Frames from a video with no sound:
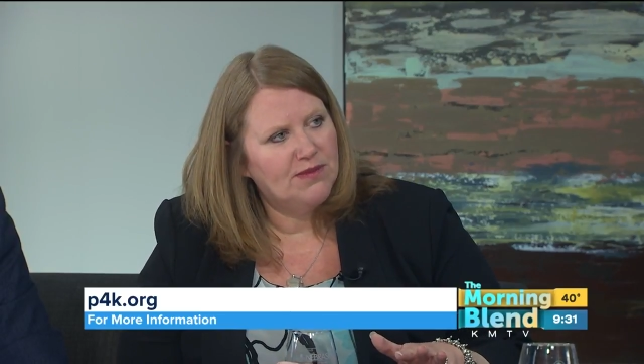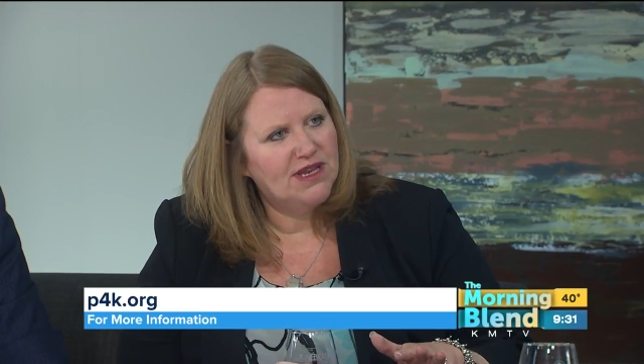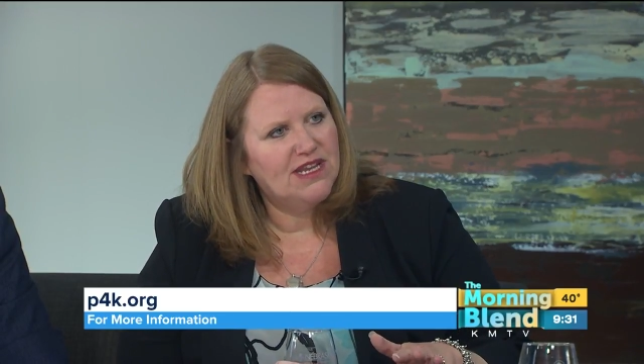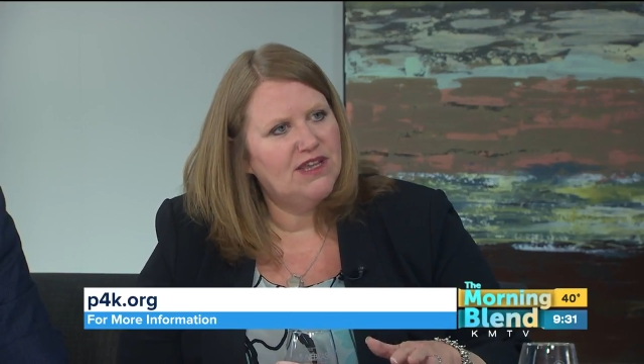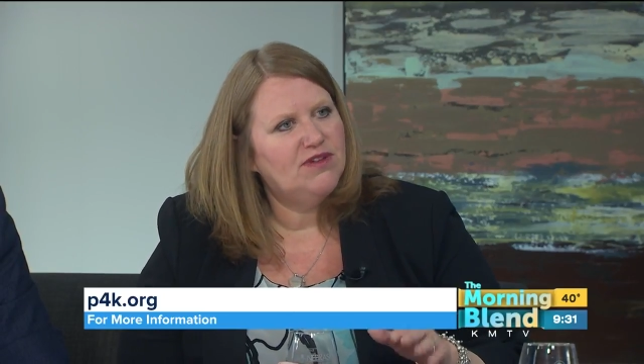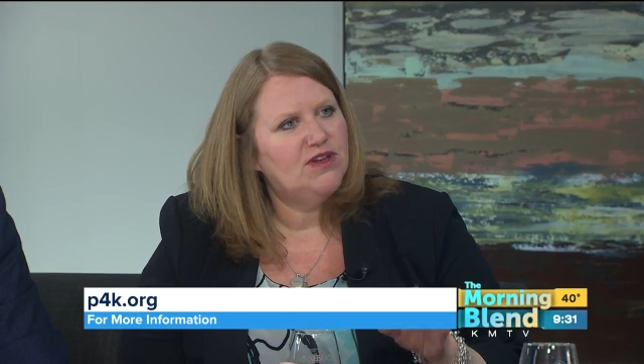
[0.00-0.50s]
And
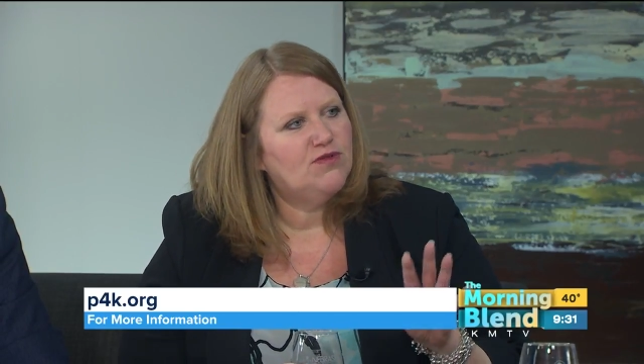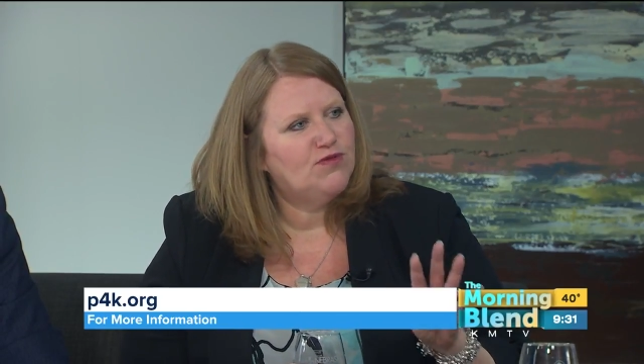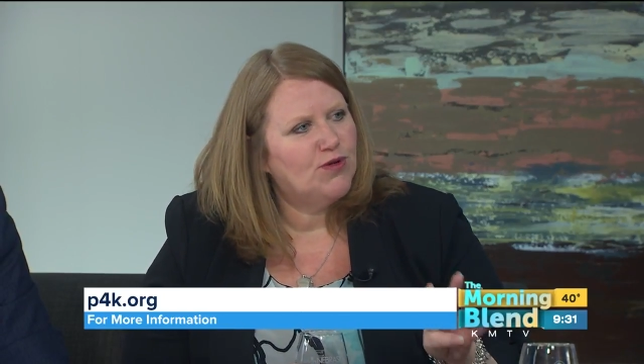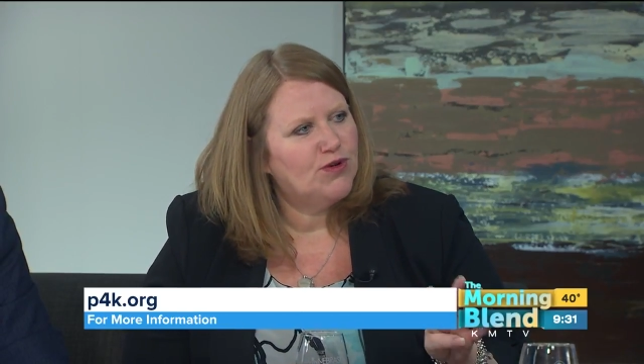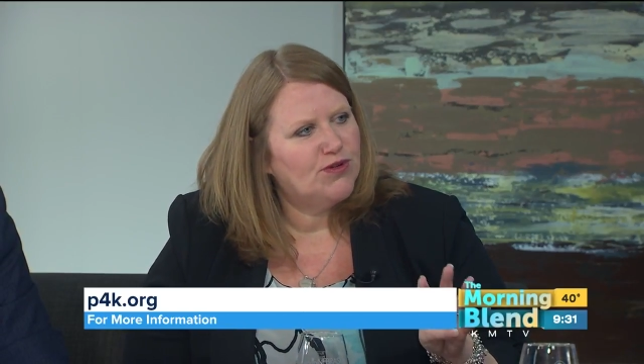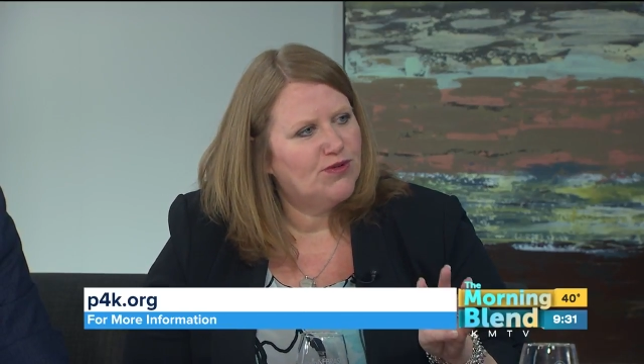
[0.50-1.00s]
even in
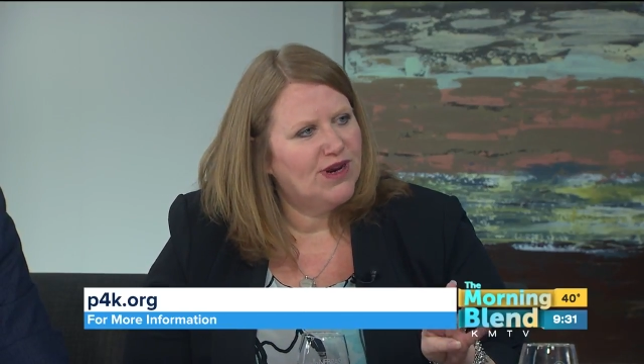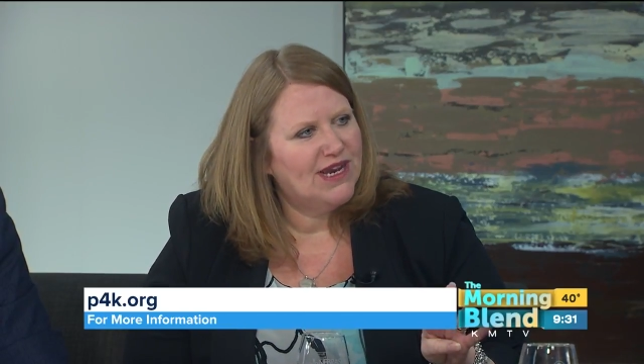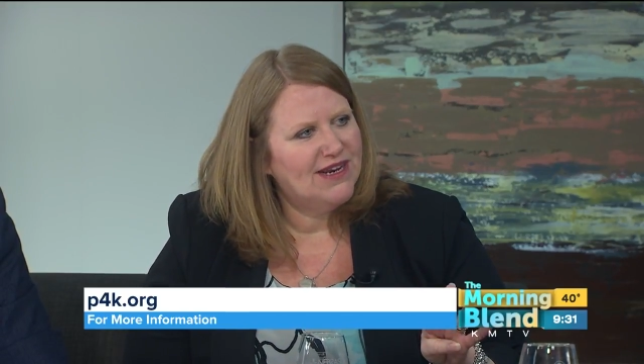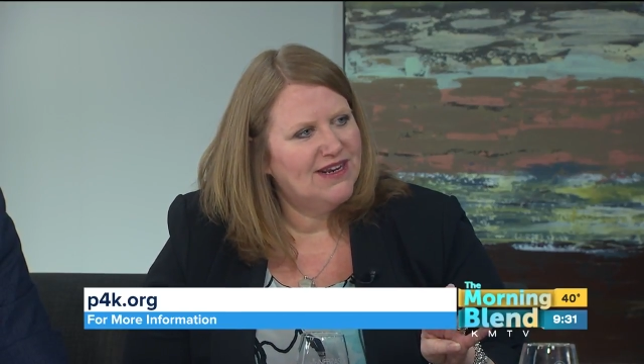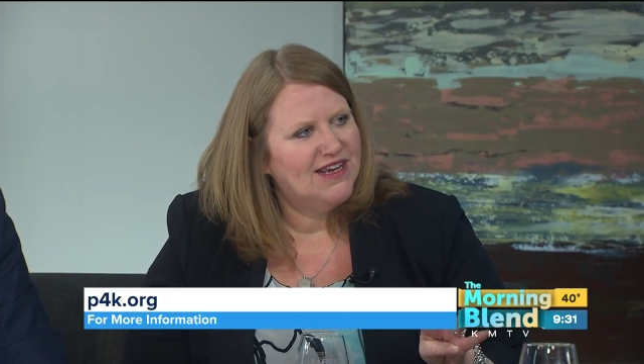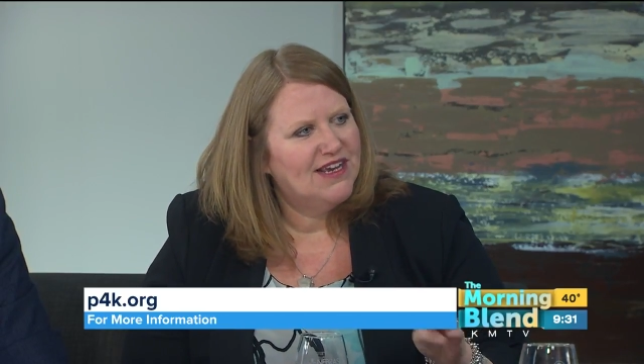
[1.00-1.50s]
fourth
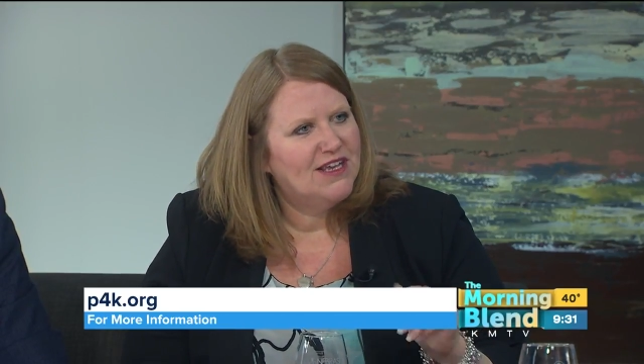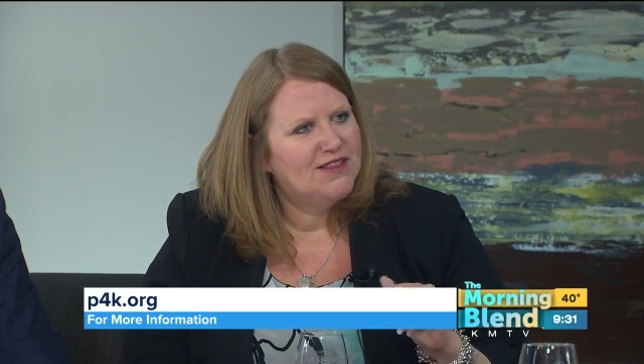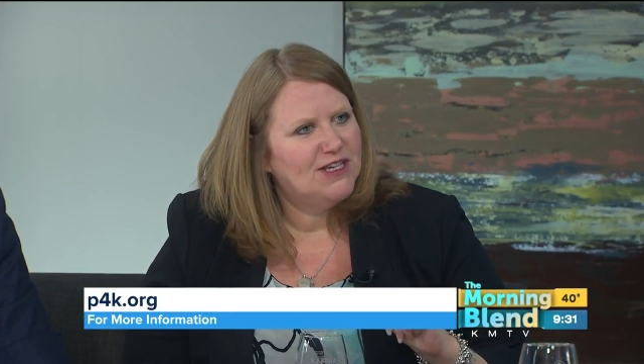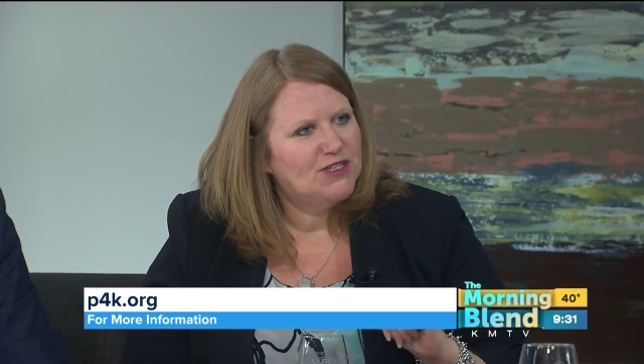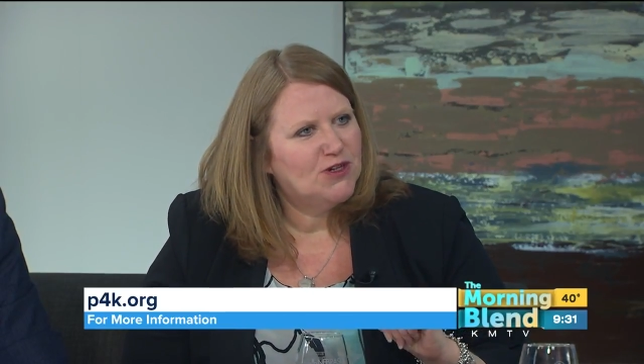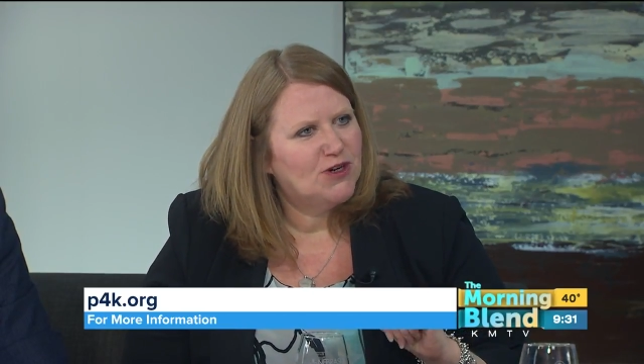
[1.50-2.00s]
grade,
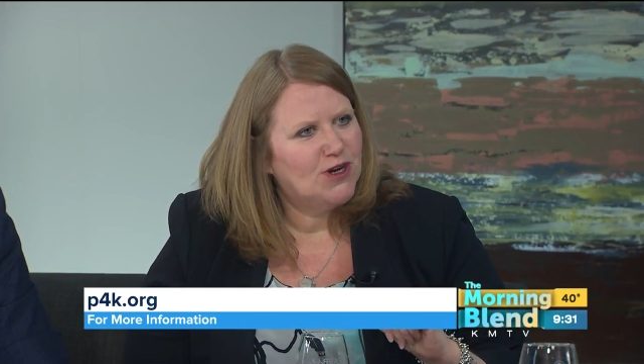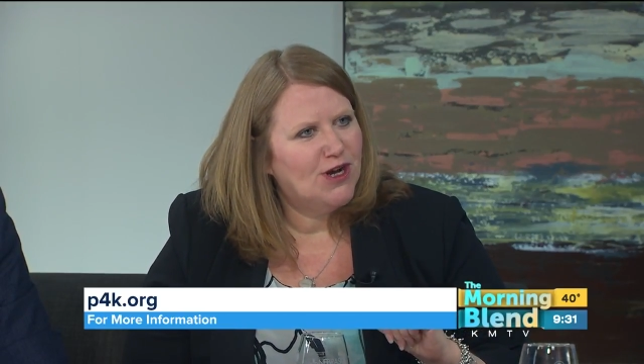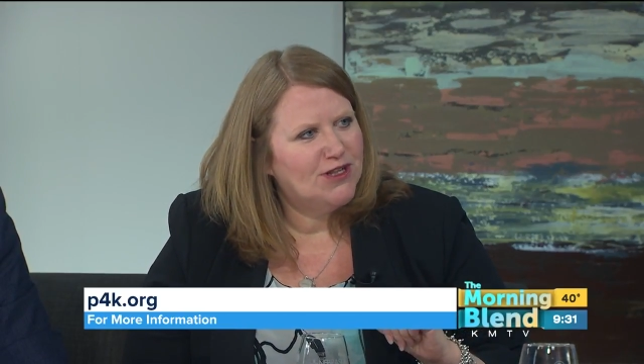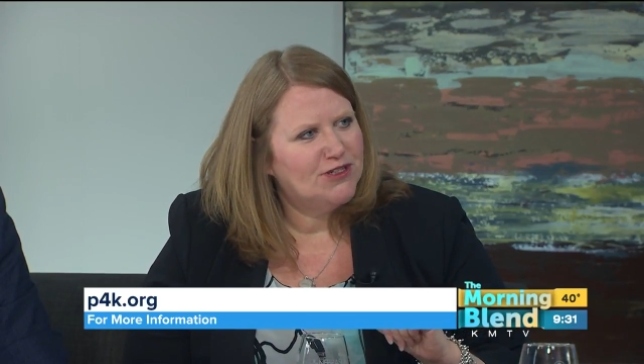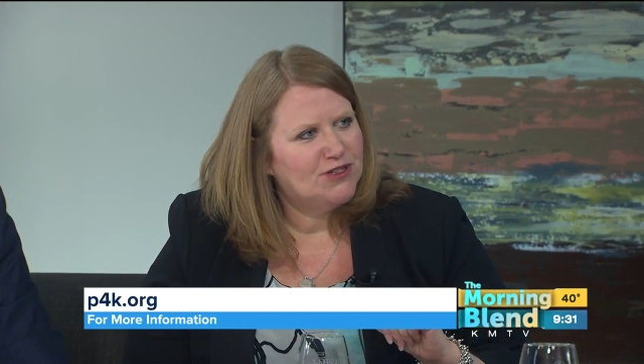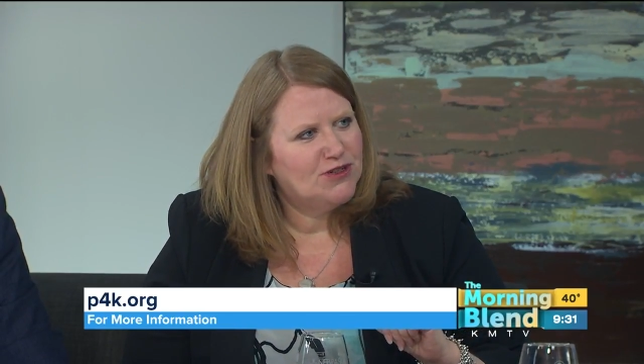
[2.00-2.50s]
they start
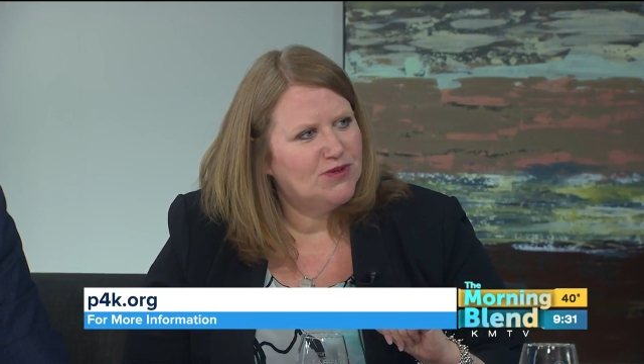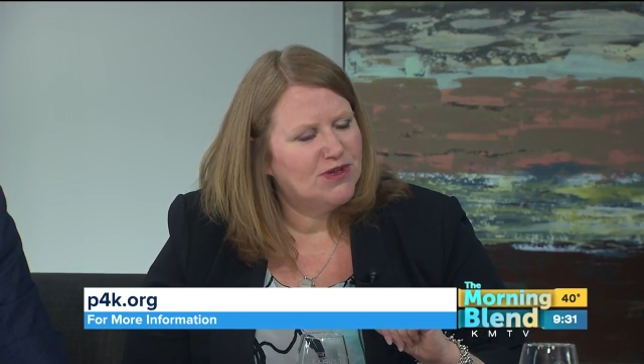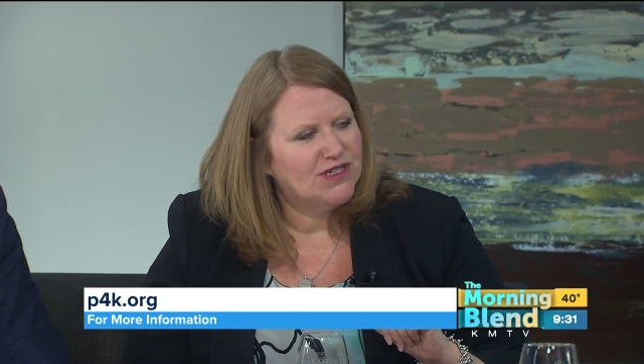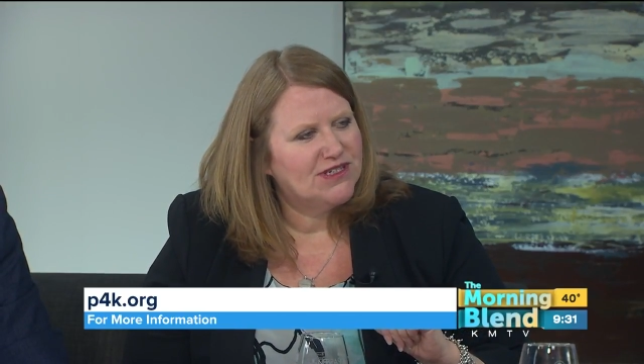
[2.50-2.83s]
college tours.